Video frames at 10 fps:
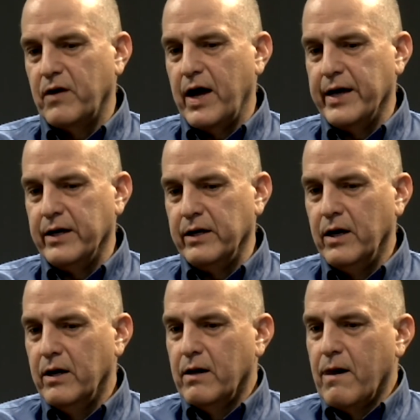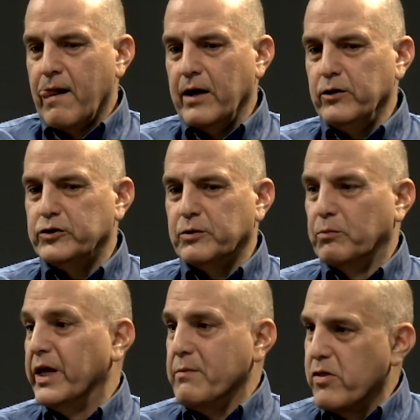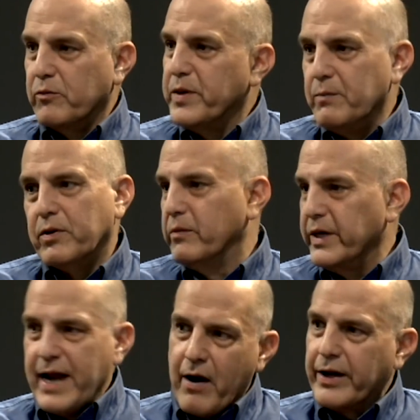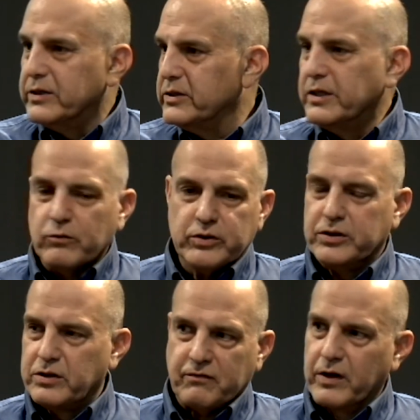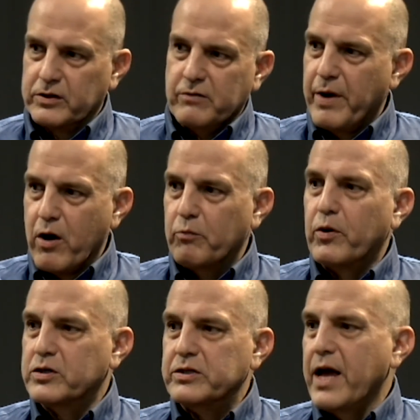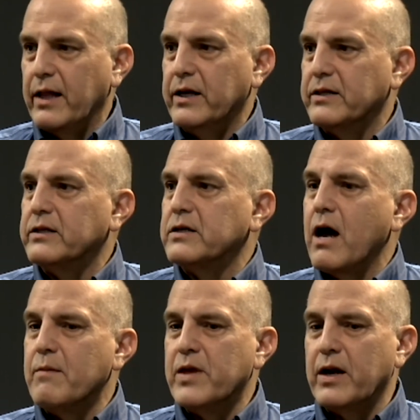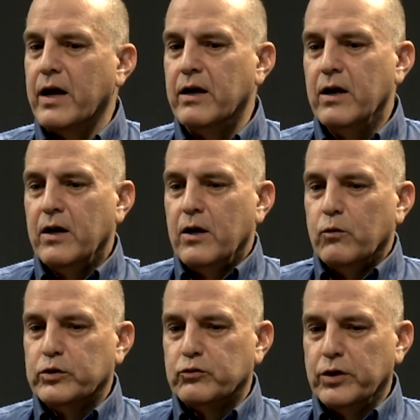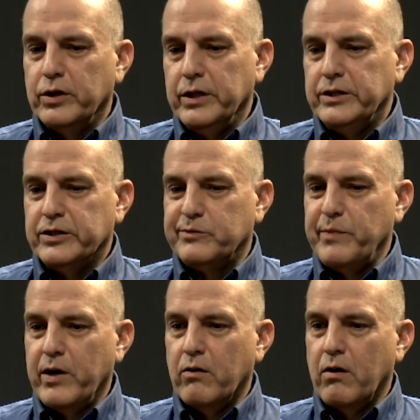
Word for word: I I used to blame other people, but now I could see it was just a function of my own personality at the time that I was really just better.